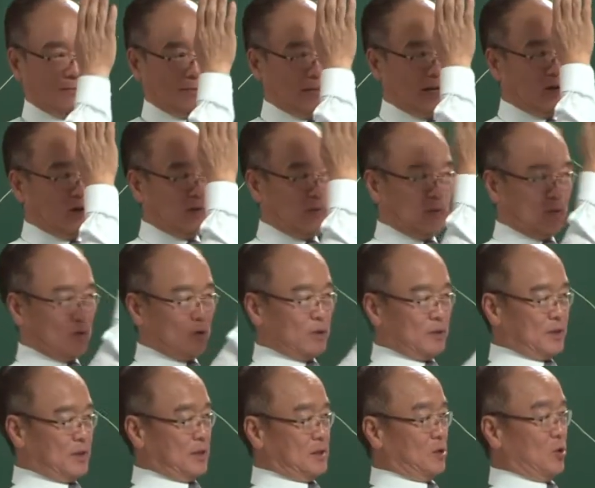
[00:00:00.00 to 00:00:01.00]
Our
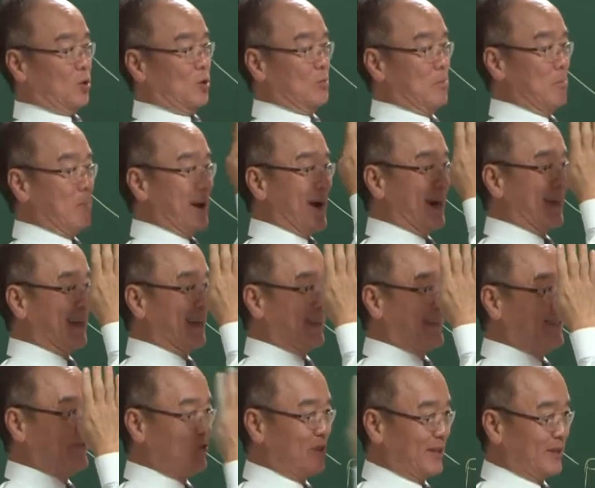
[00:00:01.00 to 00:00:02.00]
focus is on
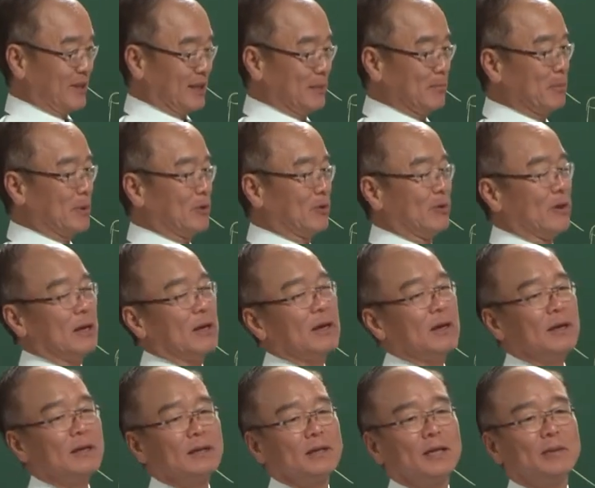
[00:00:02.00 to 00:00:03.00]
market trade, number one.
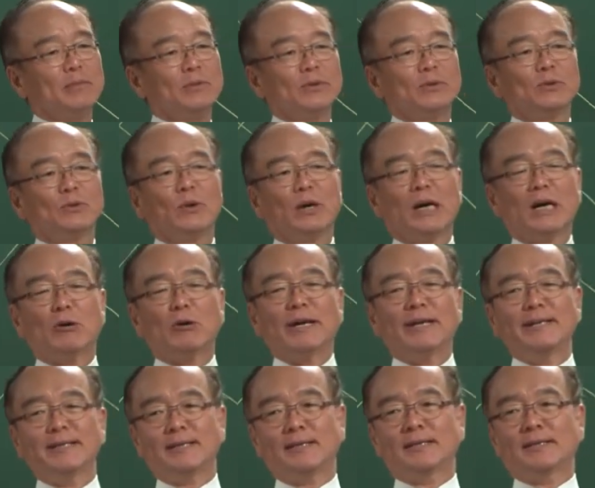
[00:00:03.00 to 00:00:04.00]
Number two, our
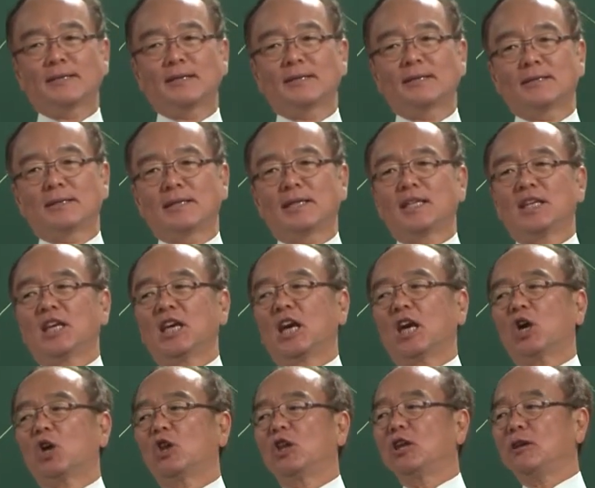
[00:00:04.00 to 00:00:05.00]
interest is in
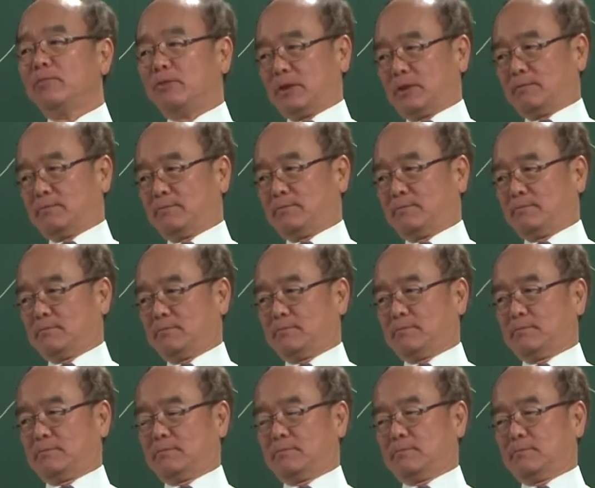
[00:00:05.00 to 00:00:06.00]
equilibrium,
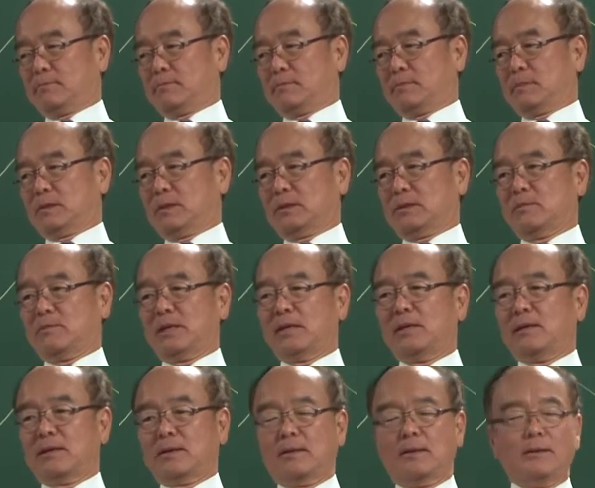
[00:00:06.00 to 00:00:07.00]
so
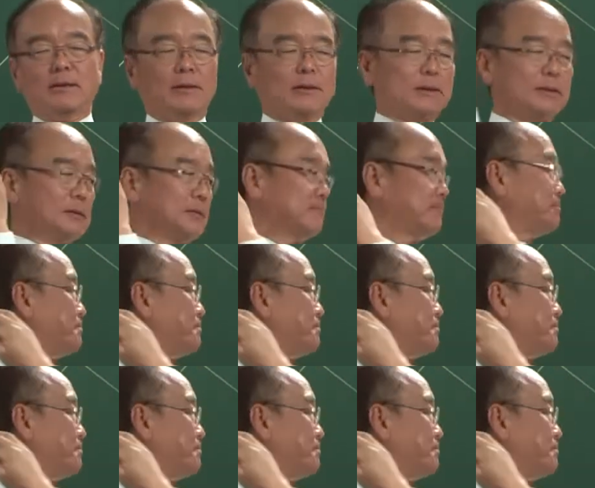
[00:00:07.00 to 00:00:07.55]
market clearance.